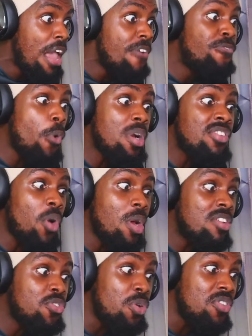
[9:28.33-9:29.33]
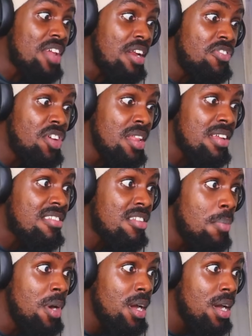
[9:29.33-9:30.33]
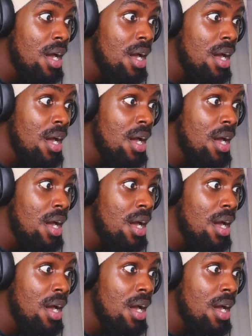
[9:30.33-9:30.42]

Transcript: focused all his cursed energy in the stomach?